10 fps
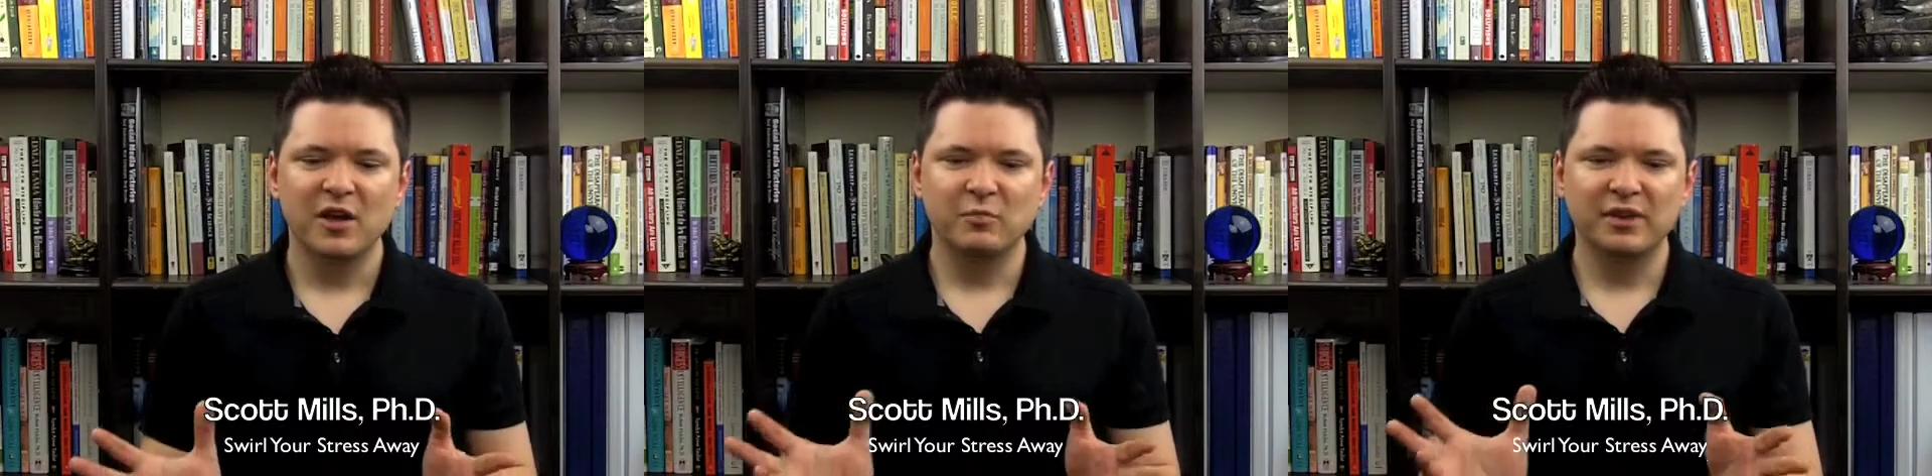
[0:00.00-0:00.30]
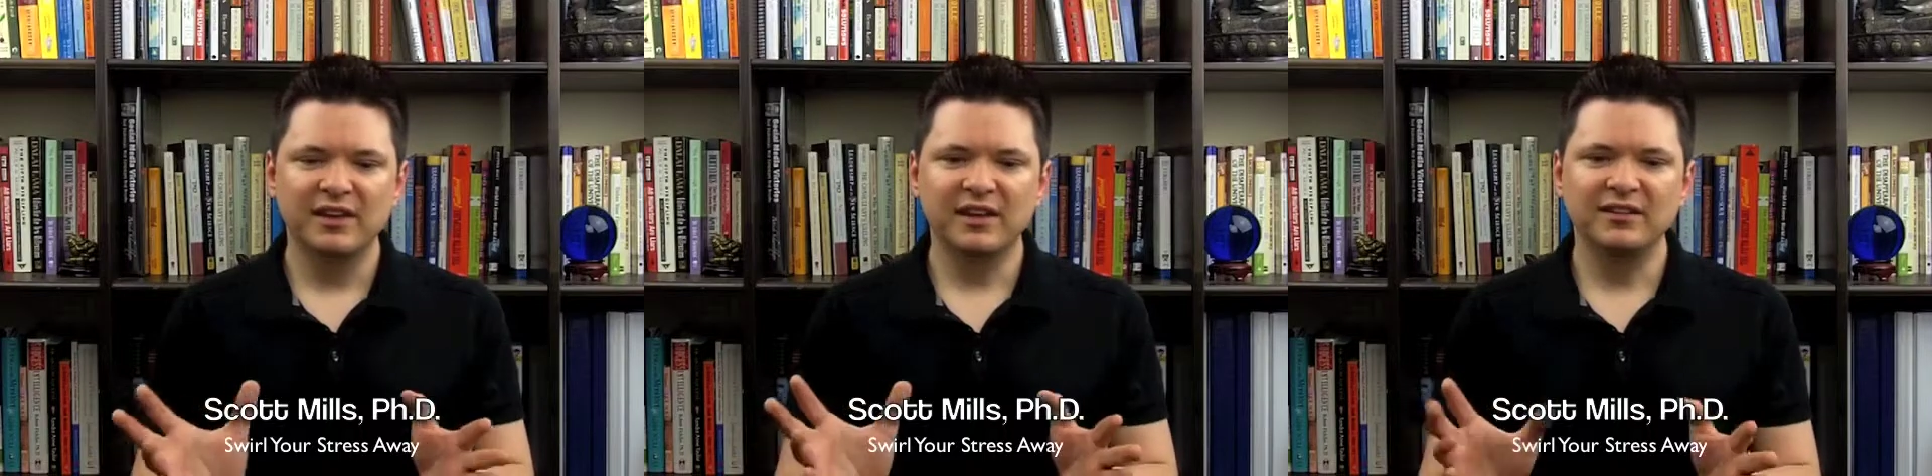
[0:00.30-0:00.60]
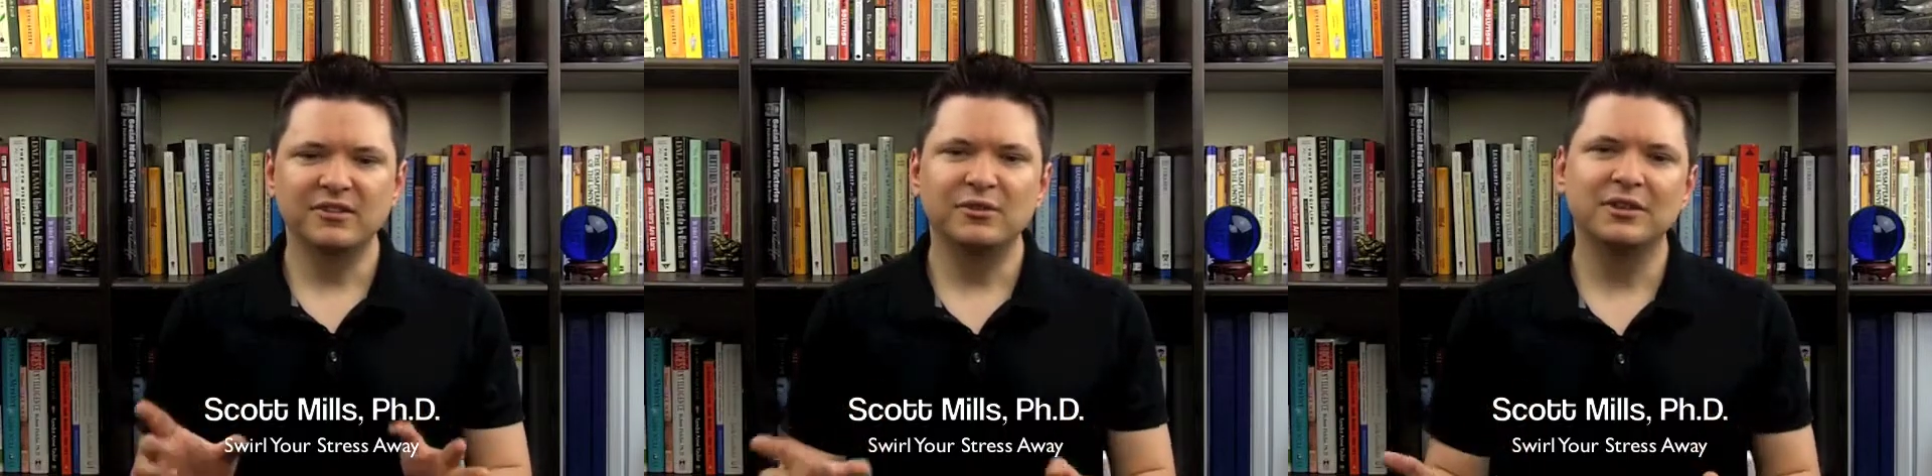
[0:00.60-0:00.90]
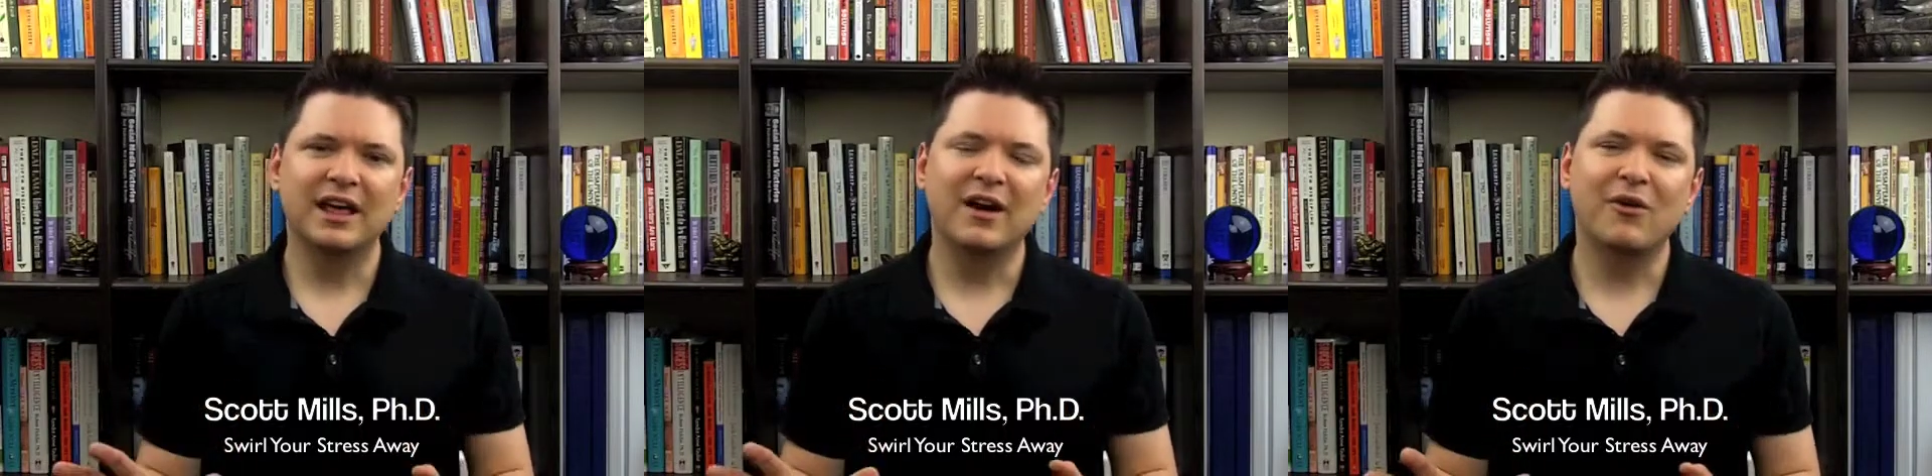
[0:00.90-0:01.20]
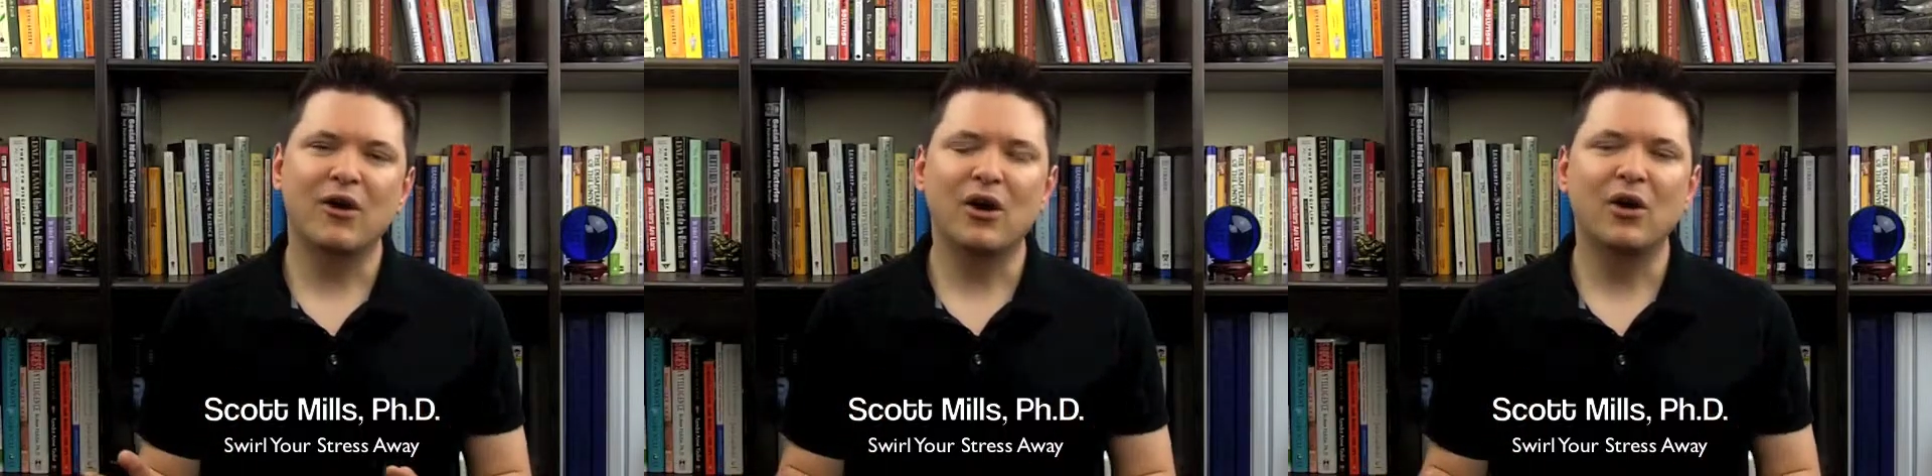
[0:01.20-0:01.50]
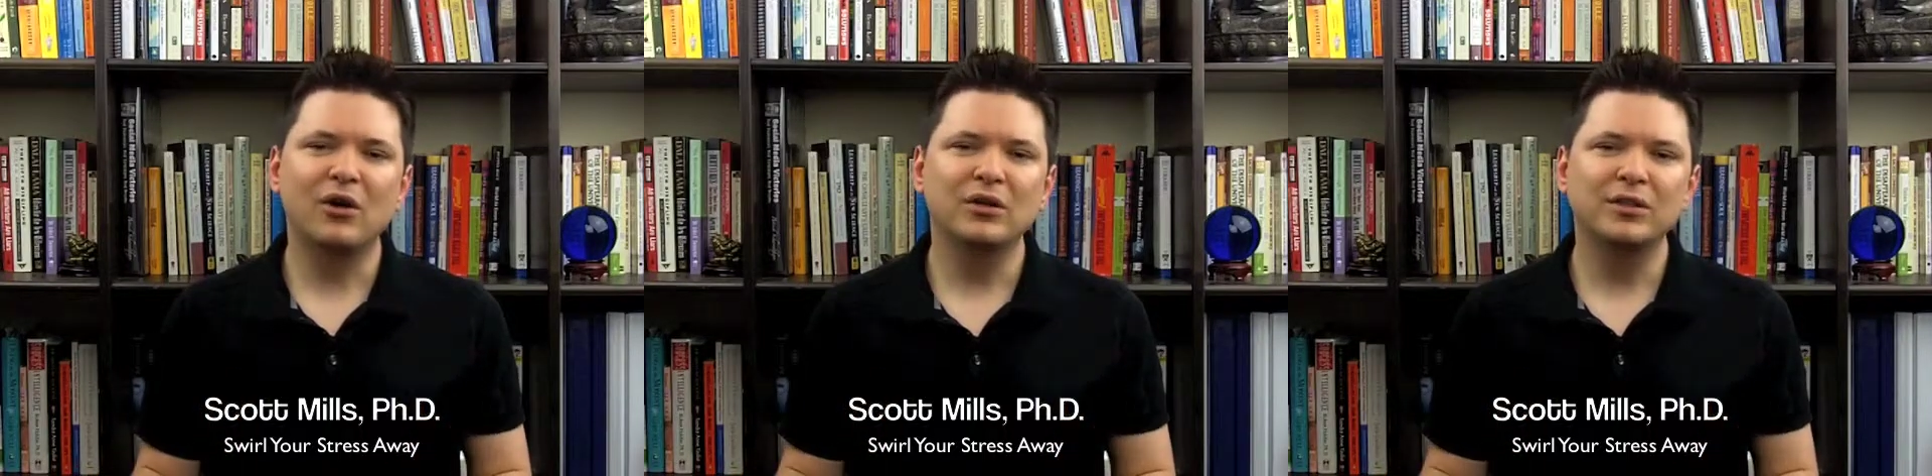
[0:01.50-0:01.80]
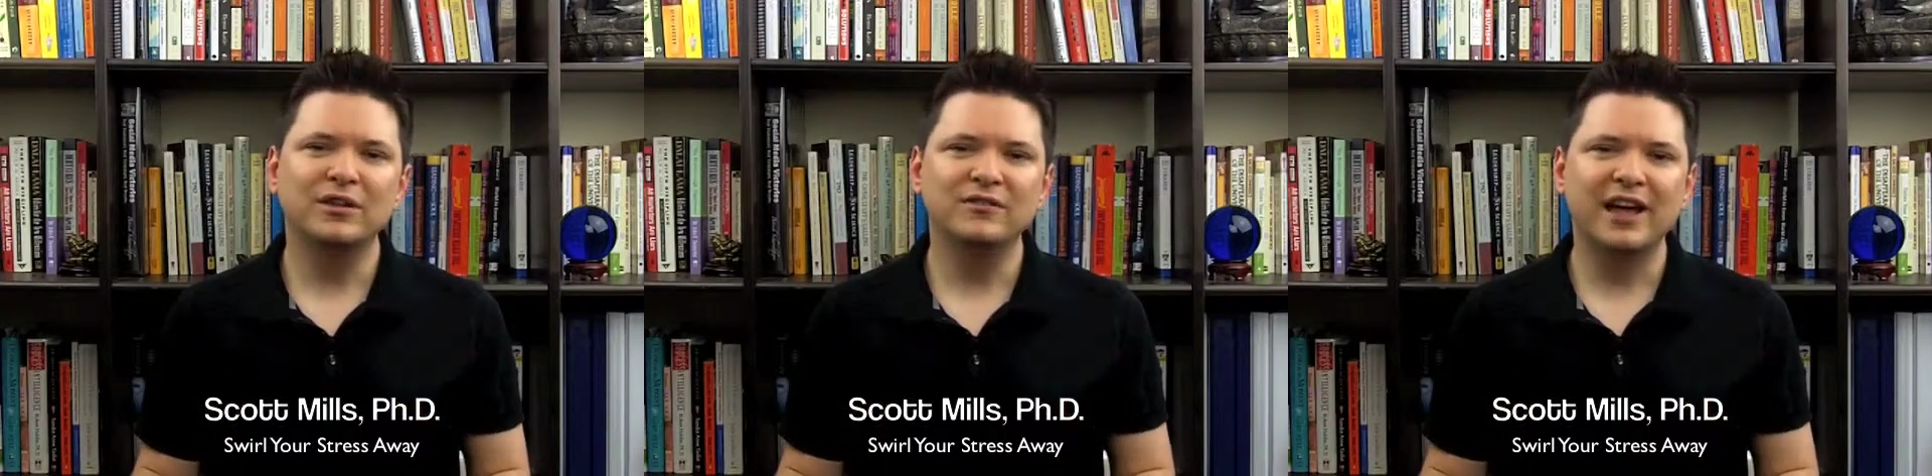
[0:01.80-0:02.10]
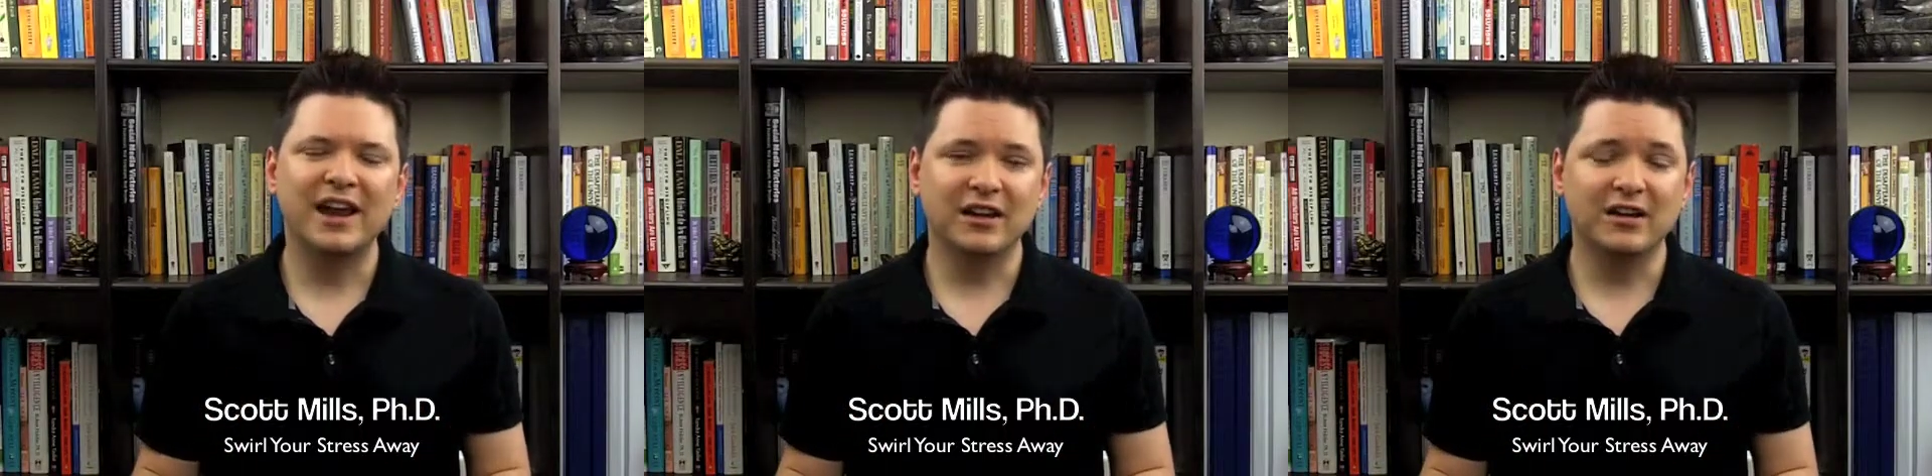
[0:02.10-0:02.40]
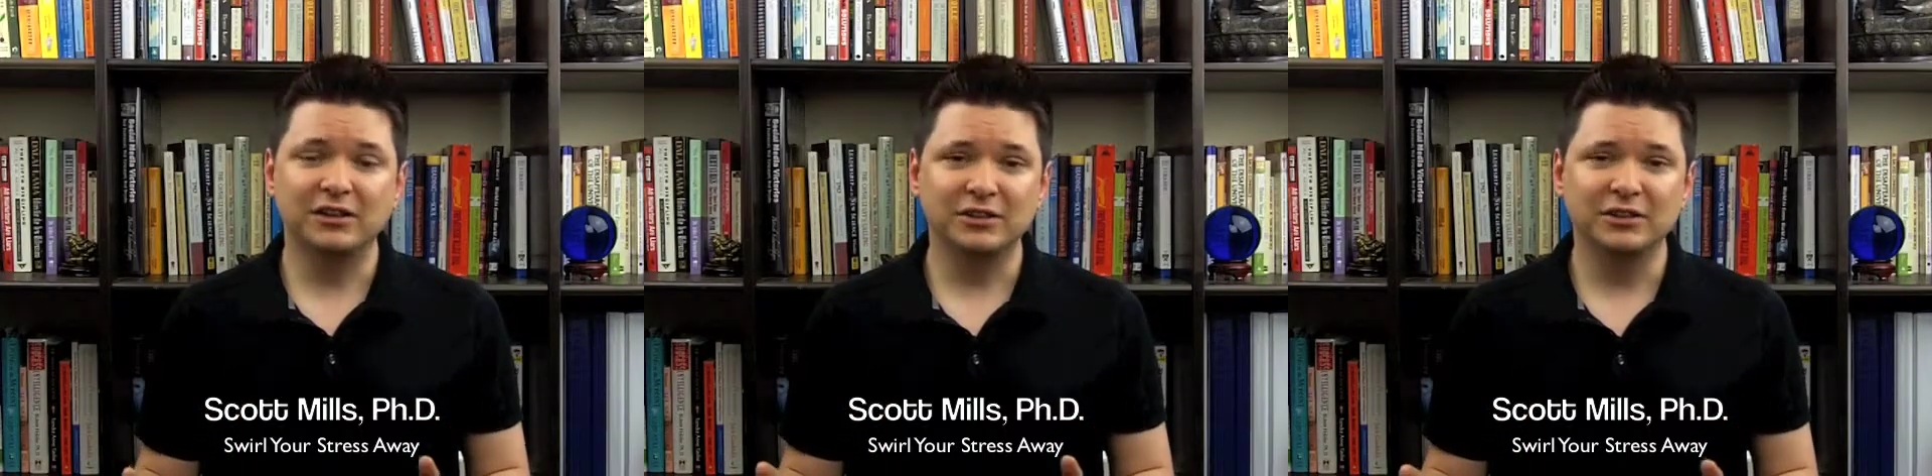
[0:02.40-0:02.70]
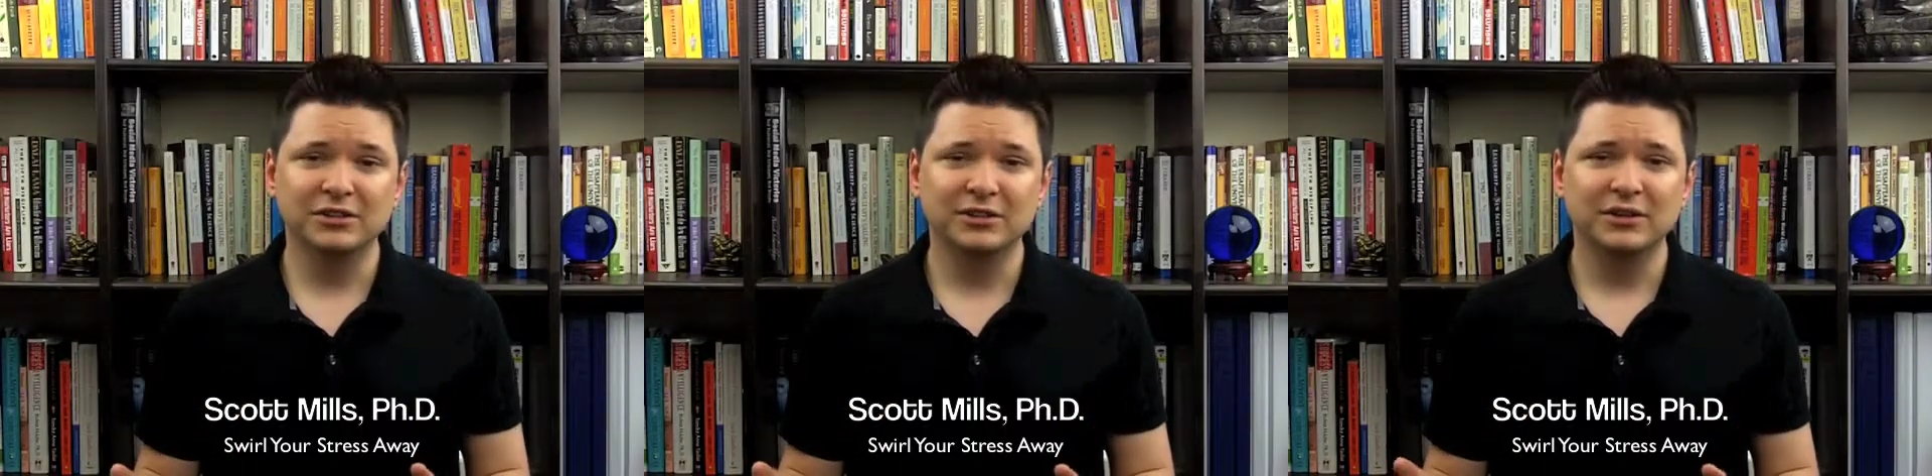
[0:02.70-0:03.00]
begin to allow all of that color